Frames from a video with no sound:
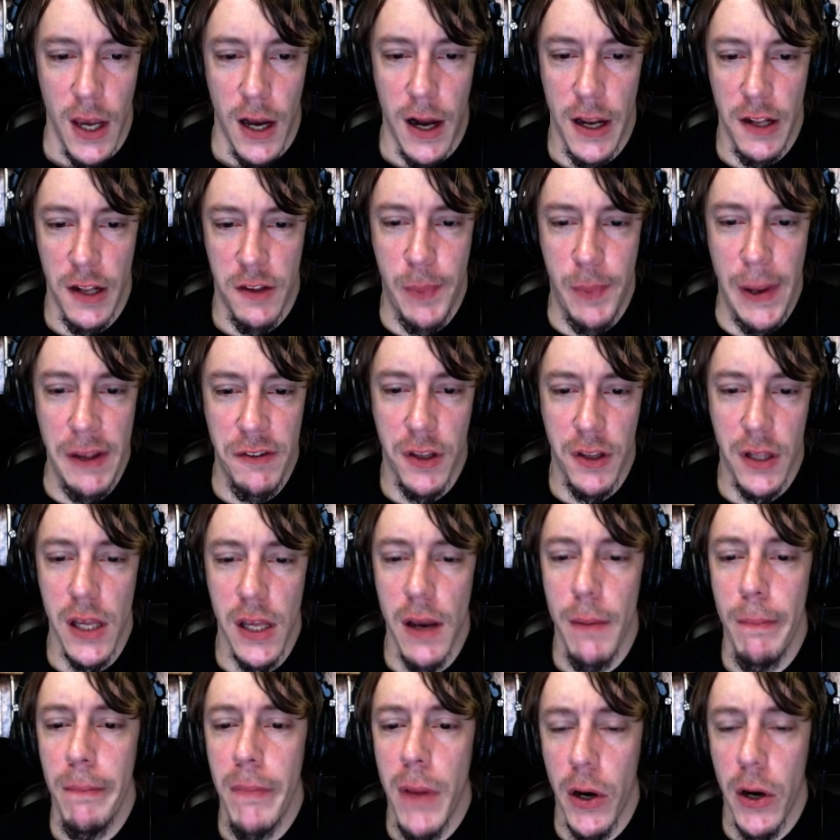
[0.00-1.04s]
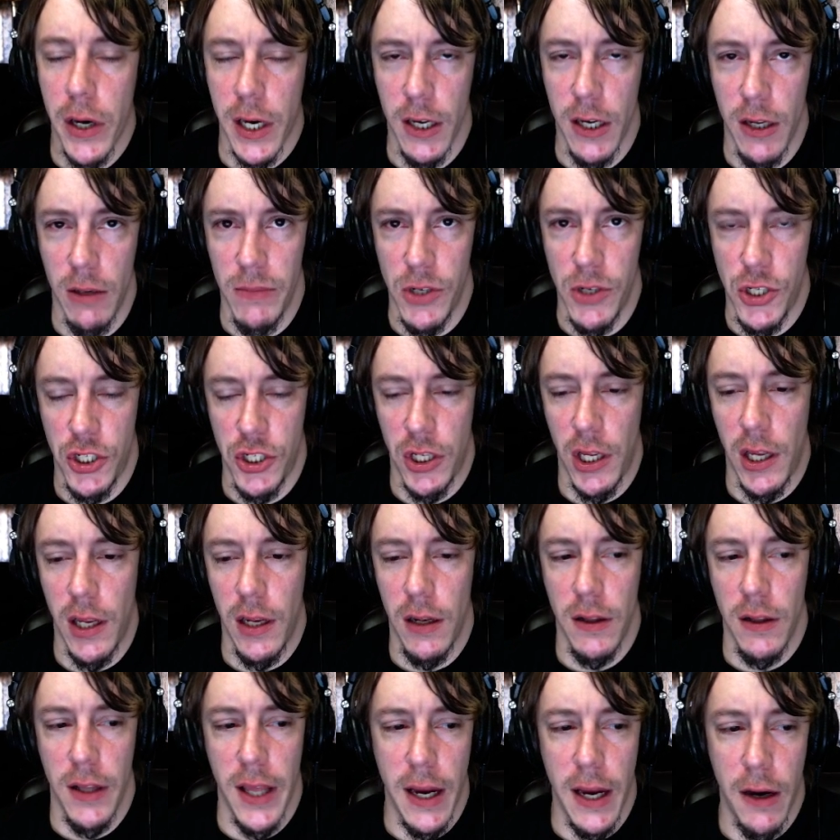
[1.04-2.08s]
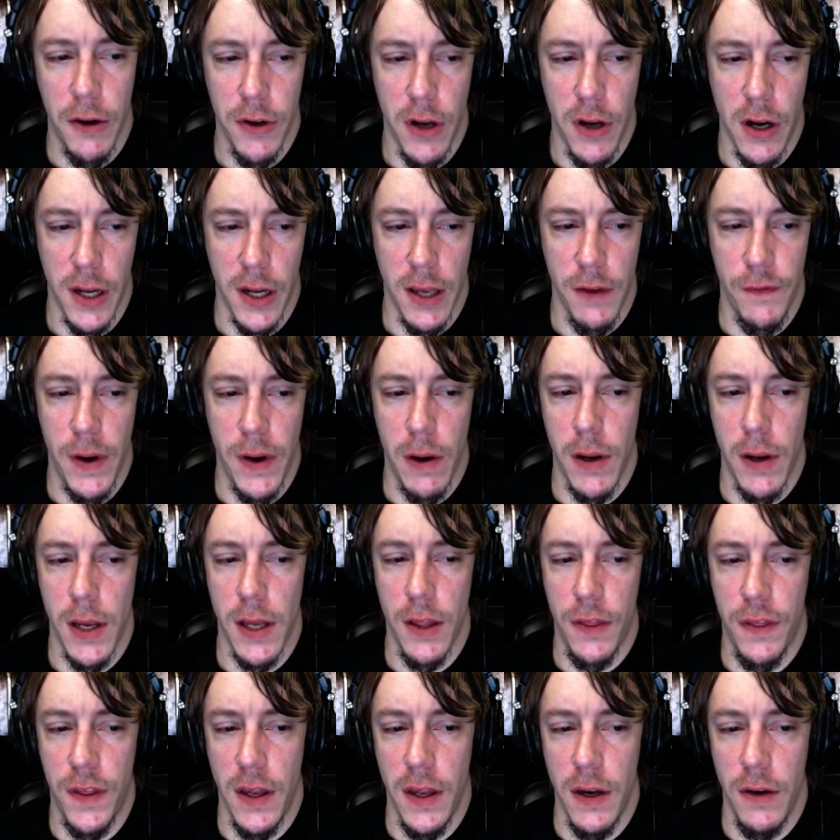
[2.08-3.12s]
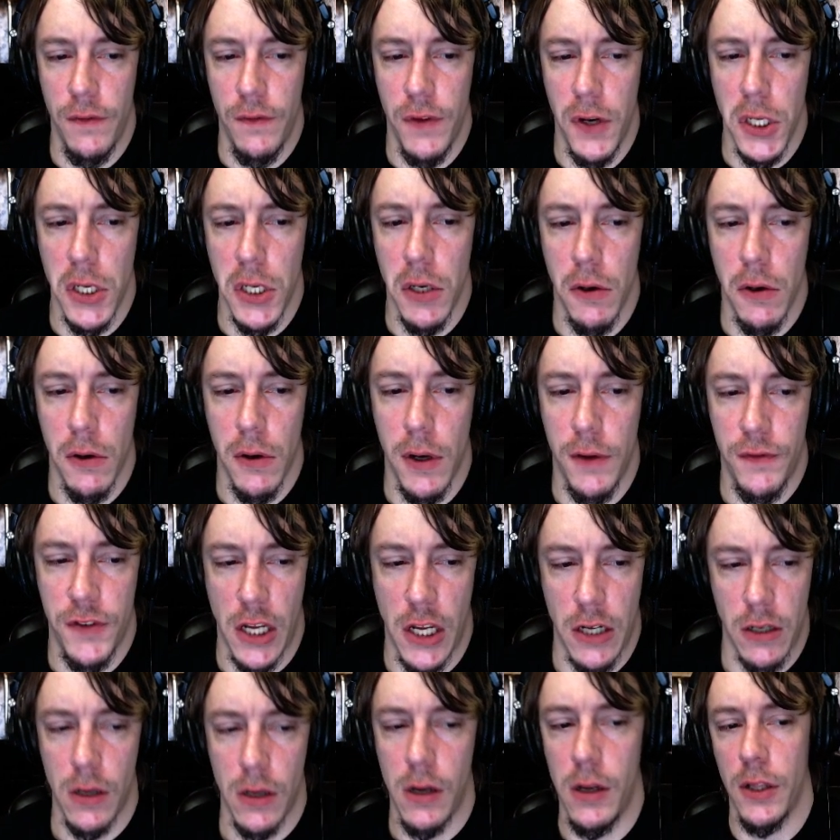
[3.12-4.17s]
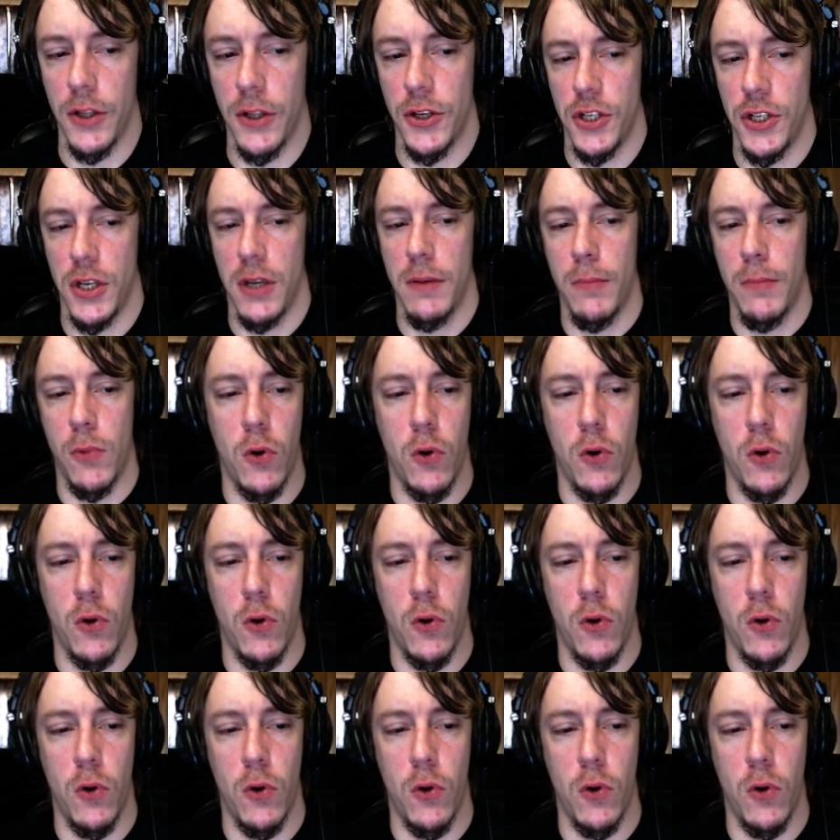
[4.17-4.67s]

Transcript: Uh, it's basically a marketing machine layered on a very thin veneer of technology.